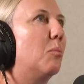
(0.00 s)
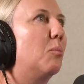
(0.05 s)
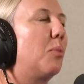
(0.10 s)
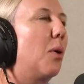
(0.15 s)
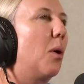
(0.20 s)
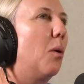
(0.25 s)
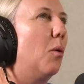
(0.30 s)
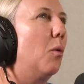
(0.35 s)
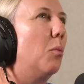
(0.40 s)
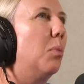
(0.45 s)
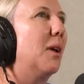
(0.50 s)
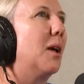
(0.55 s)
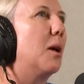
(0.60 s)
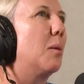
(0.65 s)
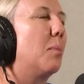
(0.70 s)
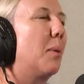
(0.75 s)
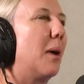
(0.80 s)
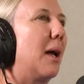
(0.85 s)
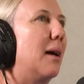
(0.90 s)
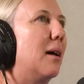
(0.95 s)
probably
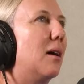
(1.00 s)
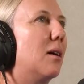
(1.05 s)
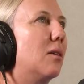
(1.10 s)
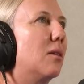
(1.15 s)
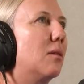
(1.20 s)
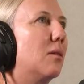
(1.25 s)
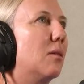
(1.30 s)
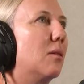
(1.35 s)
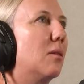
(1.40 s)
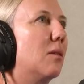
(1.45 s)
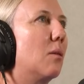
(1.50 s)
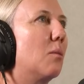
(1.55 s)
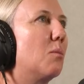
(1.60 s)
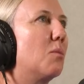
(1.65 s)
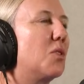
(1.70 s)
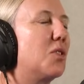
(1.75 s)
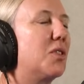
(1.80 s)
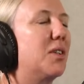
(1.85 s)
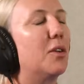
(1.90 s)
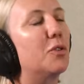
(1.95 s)
about
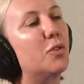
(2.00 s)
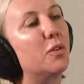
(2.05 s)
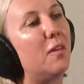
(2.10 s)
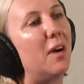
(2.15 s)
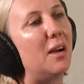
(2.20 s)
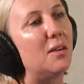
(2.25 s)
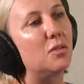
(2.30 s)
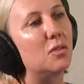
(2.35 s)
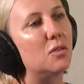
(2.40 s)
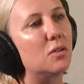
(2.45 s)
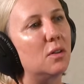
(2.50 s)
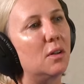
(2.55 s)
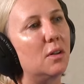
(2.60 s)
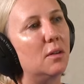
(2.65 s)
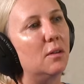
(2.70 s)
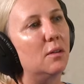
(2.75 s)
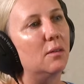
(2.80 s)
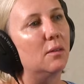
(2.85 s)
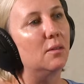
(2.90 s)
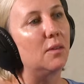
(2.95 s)
6 of us
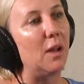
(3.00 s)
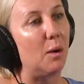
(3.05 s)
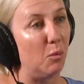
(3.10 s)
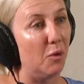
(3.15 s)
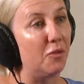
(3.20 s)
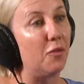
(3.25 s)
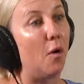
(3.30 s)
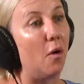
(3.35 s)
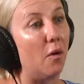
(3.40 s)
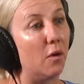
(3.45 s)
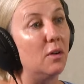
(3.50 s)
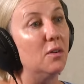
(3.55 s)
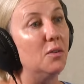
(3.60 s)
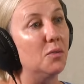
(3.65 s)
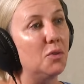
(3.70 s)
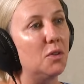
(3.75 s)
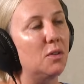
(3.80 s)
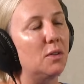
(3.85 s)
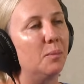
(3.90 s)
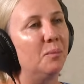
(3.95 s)
that were
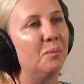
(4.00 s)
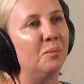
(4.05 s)
foreigners.